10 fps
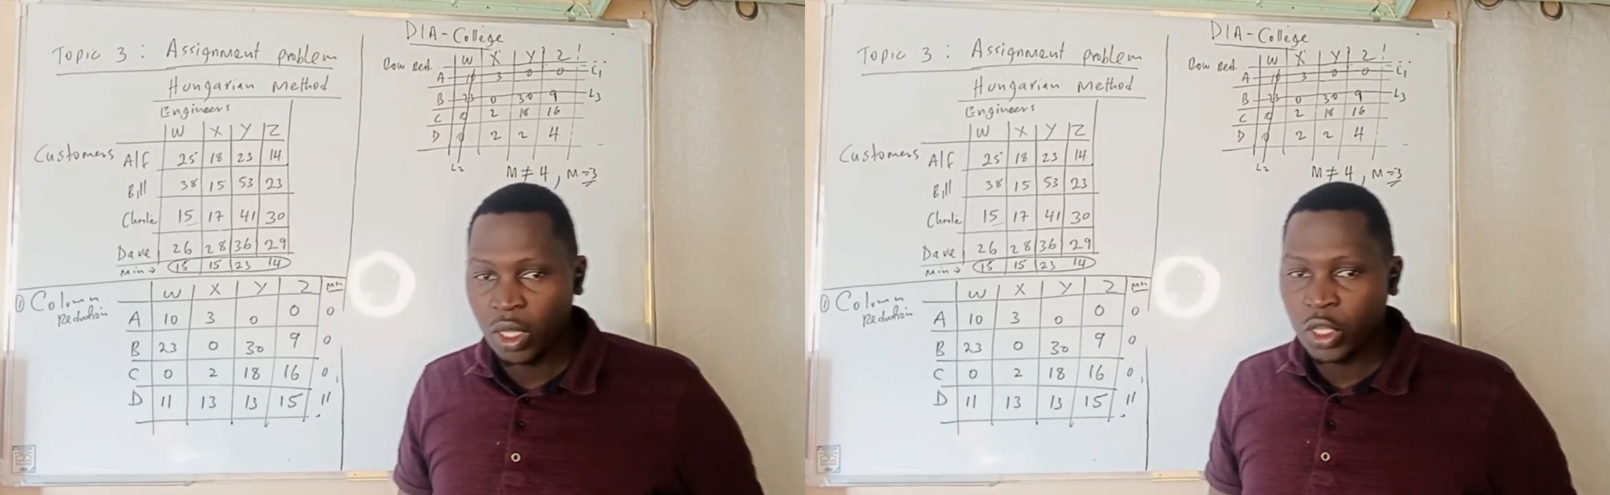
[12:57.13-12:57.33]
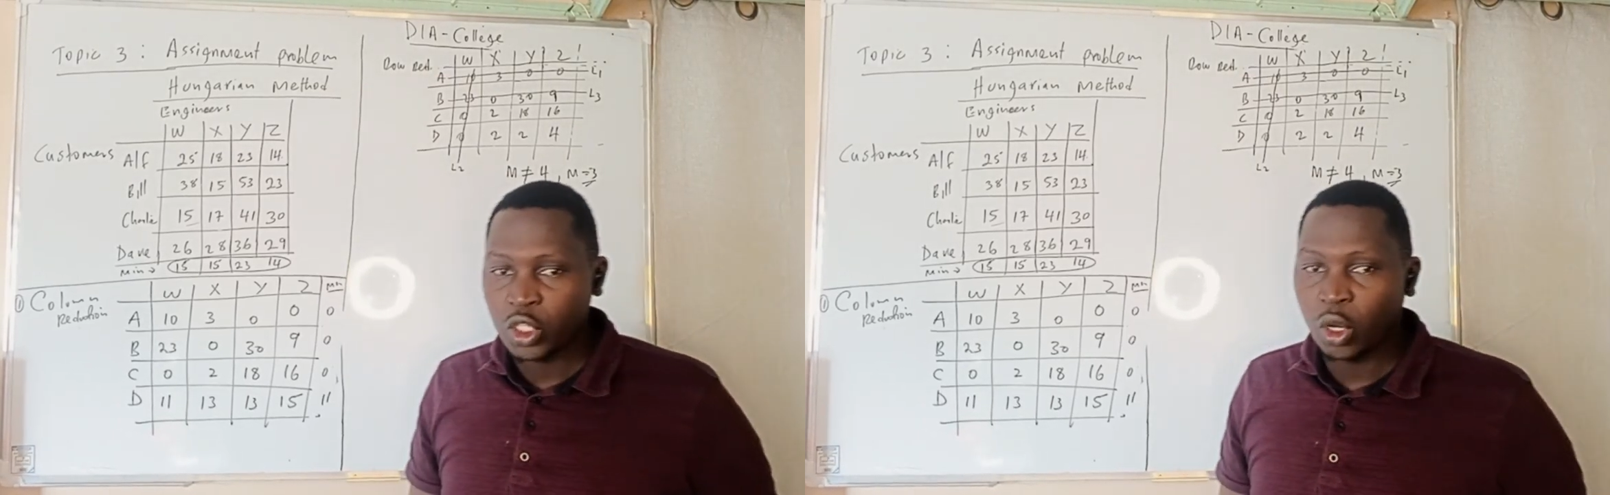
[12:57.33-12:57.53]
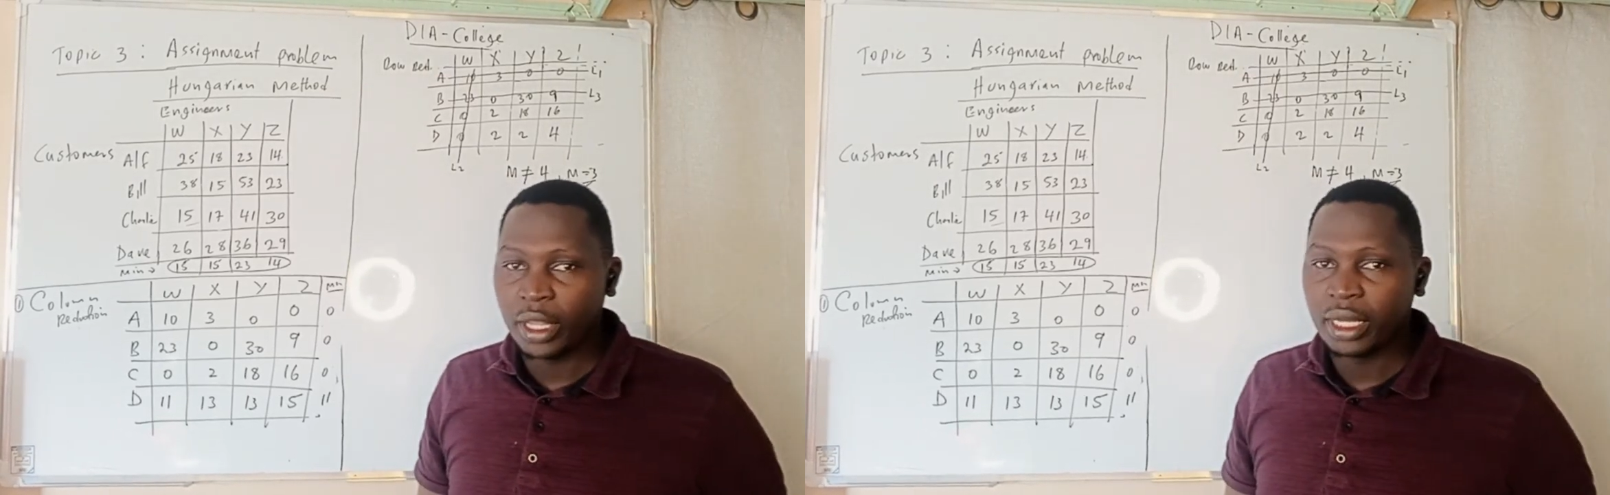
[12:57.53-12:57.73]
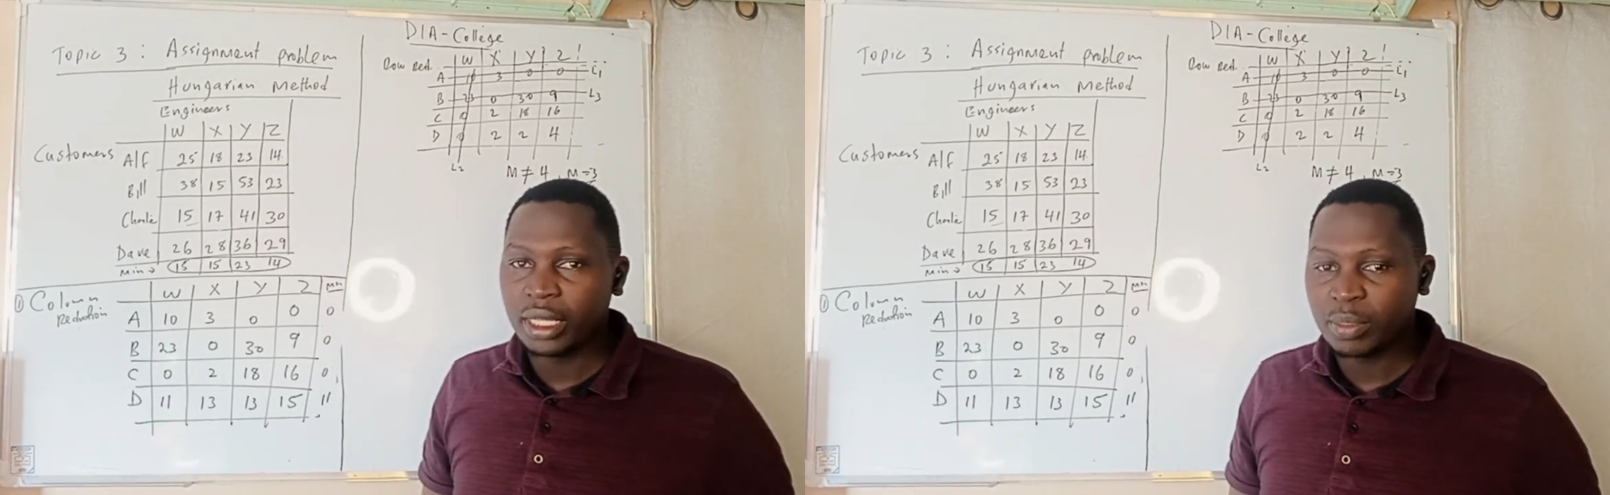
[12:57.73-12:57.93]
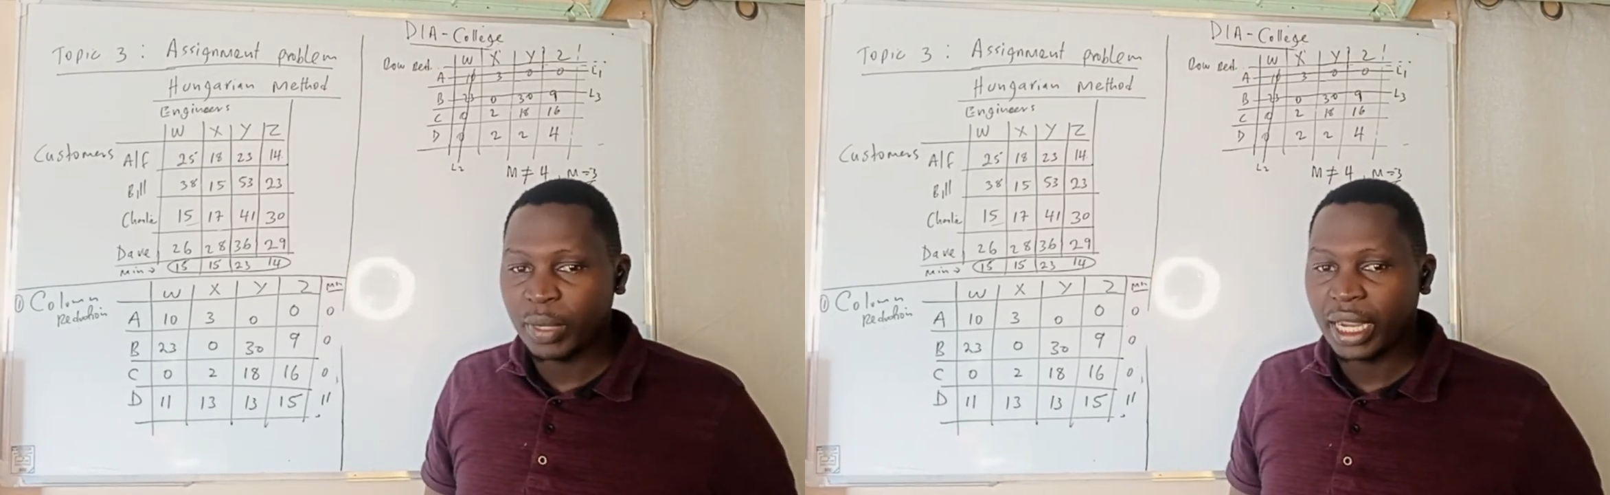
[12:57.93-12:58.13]
So in
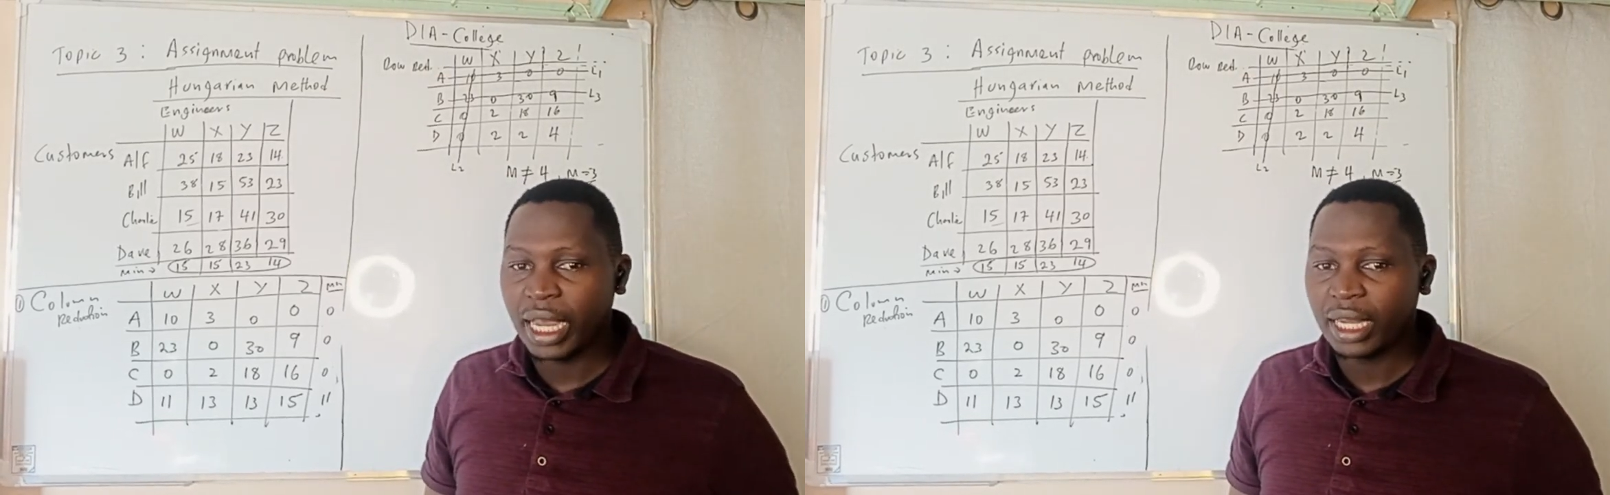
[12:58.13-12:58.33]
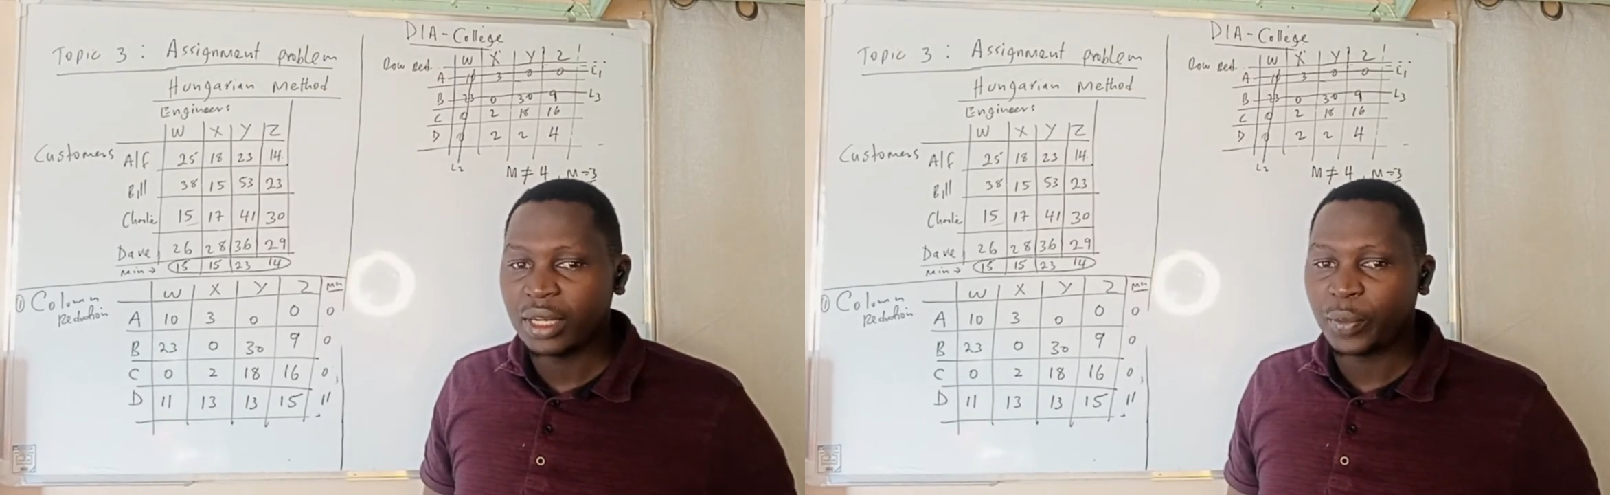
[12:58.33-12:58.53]
this regard,